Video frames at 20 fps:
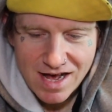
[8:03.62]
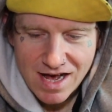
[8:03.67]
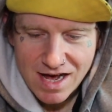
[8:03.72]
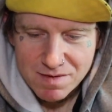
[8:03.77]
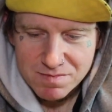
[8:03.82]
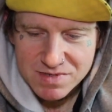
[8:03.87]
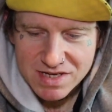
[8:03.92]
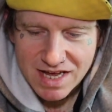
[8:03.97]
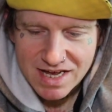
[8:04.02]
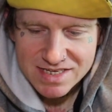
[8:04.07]

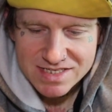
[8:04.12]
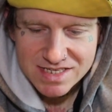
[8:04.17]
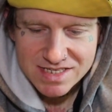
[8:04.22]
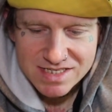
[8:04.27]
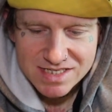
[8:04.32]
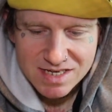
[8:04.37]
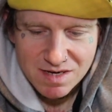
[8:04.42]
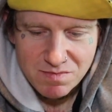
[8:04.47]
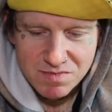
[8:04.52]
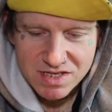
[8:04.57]
I'm
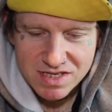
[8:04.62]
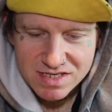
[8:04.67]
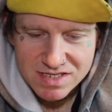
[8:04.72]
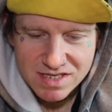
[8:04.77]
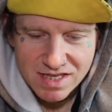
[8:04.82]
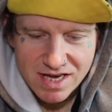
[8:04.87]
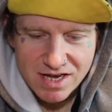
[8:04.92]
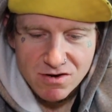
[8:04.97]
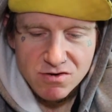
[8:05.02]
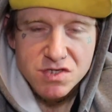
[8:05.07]
guessing some of these
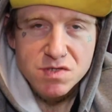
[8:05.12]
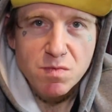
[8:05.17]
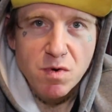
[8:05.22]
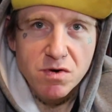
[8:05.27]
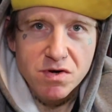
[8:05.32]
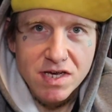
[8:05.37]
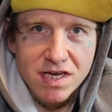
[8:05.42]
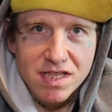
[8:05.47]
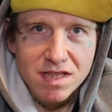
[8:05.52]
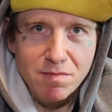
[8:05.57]
later
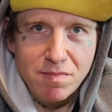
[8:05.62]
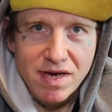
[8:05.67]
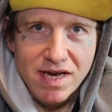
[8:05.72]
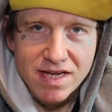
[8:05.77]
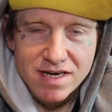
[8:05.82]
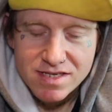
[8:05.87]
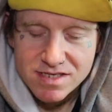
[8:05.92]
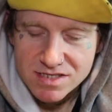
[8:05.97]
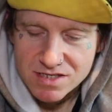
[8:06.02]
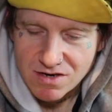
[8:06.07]
Smokey and the
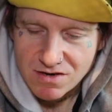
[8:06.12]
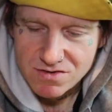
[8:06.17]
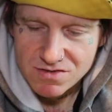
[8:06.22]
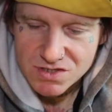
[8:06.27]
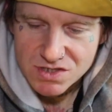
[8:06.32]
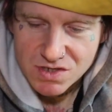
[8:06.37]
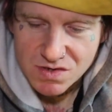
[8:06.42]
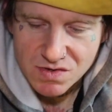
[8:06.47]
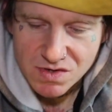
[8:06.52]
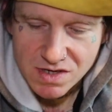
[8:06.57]
Bandits
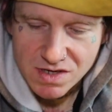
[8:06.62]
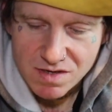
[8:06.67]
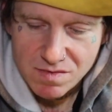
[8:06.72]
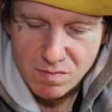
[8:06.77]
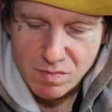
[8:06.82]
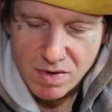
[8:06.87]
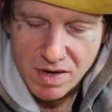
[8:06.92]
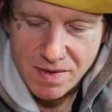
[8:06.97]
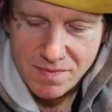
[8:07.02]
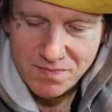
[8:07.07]
aren't so
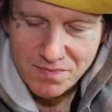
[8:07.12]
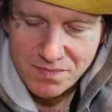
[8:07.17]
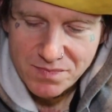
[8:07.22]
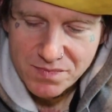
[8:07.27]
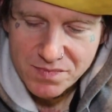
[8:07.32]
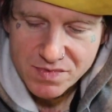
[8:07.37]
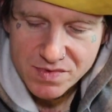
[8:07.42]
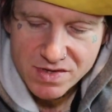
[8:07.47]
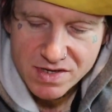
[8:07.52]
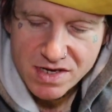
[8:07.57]
good, but
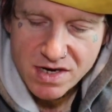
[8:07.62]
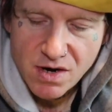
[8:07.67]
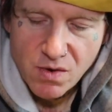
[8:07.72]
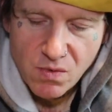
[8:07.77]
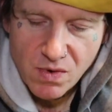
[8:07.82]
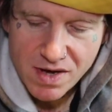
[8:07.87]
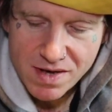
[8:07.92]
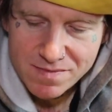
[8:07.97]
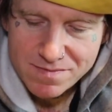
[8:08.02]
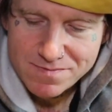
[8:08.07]
you know
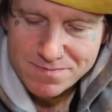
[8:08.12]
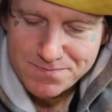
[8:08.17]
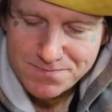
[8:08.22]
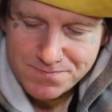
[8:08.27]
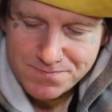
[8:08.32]
what?